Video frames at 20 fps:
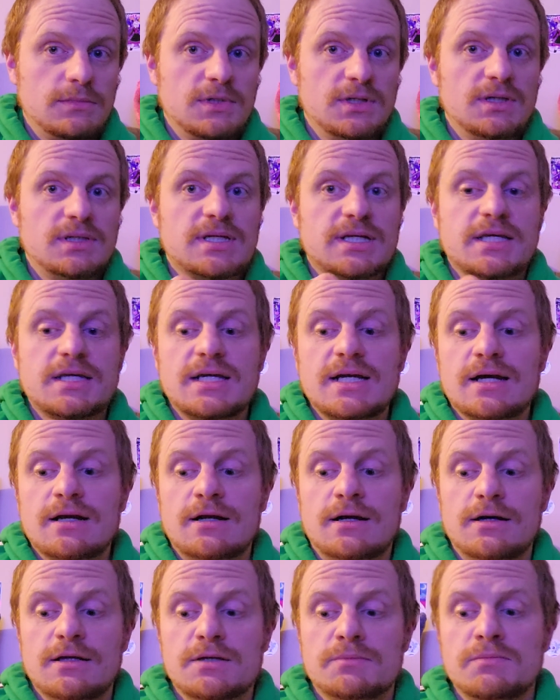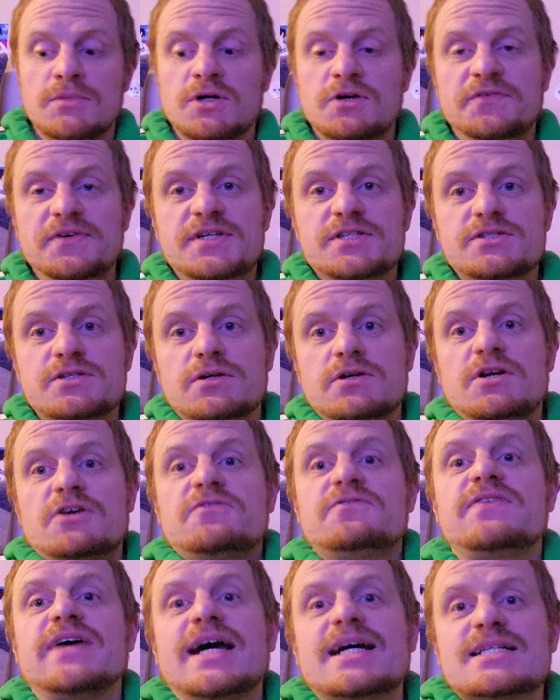like you got all the movies, you know, your
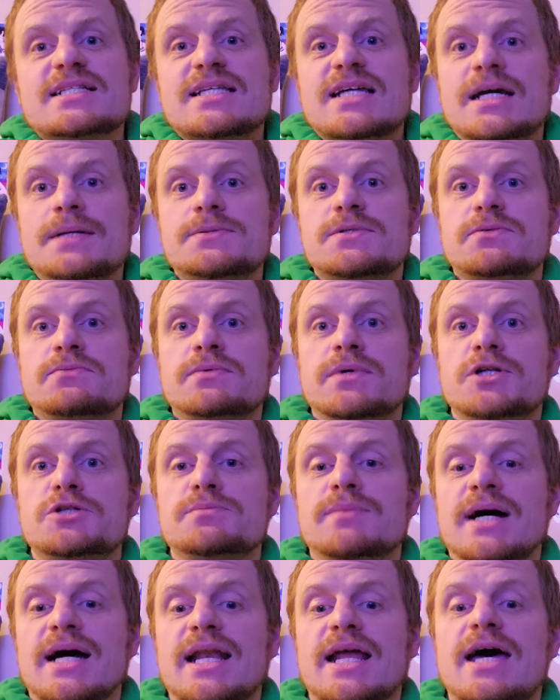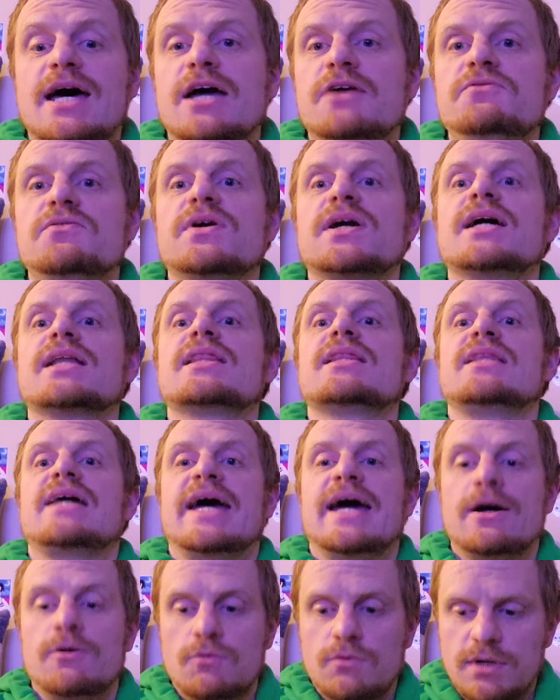Fast Times at Ridgemont High. Forgot
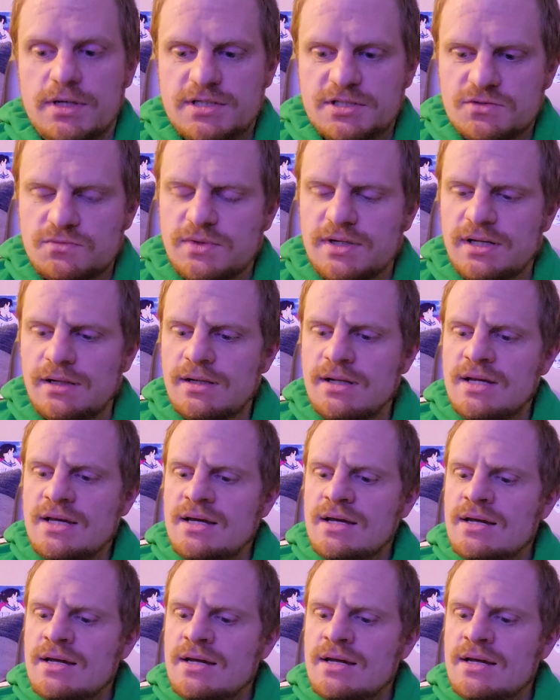that one as well.